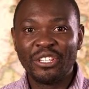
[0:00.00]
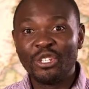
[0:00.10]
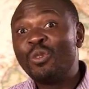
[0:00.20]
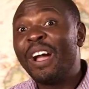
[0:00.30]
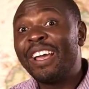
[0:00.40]

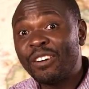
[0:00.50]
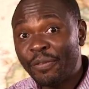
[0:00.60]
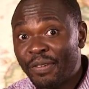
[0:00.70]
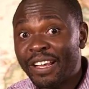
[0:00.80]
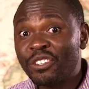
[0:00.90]
You are a
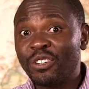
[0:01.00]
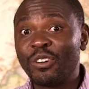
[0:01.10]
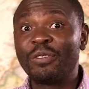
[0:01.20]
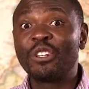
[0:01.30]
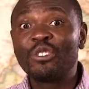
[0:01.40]
reflection
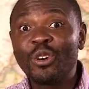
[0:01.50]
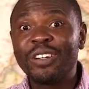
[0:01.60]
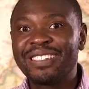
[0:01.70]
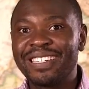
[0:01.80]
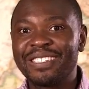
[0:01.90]
of the
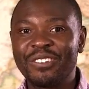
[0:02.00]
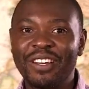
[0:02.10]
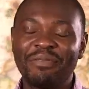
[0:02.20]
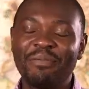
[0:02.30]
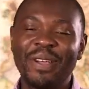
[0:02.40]
choices you
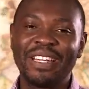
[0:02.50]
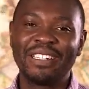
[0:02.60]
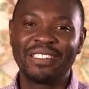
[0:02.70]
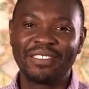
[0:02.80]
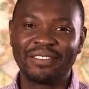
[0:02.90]
have made.
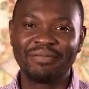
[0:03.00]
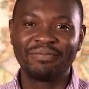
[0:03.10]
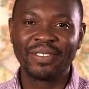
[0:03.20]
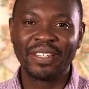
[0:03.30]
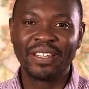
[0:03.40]

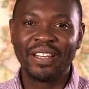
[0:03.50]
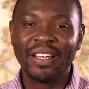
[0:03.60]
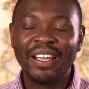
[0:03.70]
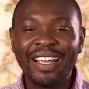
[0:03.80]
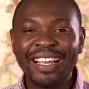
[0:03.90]

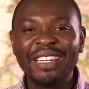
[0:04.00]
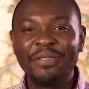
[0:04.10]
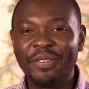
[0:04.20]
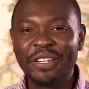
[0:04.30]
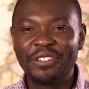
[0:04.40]

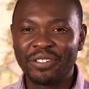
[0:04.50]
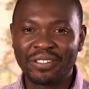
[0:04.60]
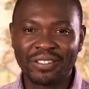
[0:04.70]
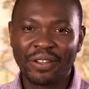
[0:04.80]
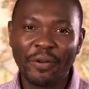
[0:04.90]

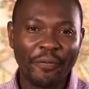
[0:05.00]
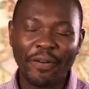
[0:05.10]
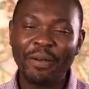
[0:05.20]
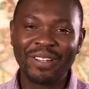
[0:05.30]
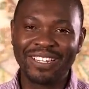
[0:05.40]
Individuals,
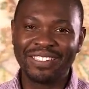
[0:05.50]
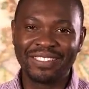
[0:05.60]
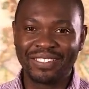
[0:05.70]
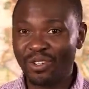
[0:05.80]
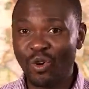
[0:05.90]

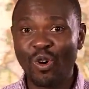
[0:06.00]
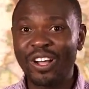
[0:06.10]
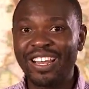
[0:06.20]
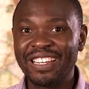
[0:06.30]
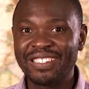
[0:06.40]
families,
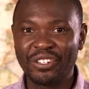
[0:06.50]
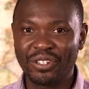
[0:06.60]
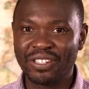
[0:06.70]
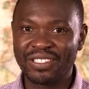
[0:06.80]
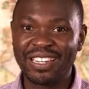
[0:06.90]

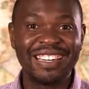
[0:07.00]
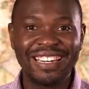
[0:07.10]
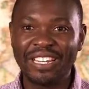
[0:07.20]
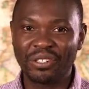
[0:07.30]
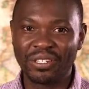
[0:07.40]
organizations, and
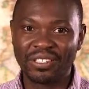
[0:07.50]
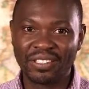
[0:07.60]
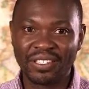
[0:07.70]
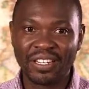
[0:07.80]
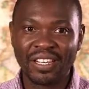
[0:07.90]

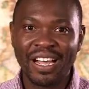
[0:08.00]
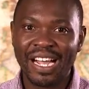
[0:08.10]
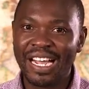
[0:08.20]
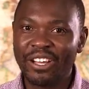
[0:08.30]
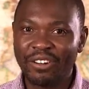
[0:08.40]
nations
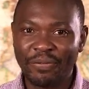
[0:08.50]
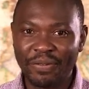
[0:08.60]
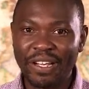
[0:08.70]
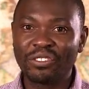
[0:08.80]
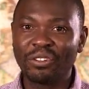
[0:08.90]
are a
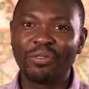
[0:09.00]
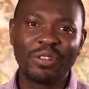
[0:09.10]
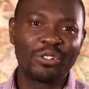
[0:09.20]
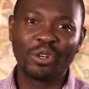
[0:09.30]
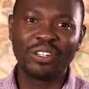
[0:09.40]
reflection of
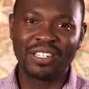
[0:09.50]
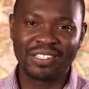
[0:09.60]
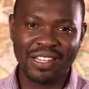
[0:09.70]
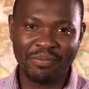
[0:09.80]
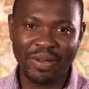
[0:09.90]
the
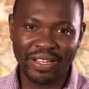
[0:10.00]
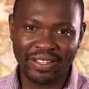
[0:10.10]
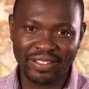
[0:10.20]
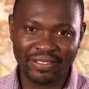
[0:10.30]
choices they make.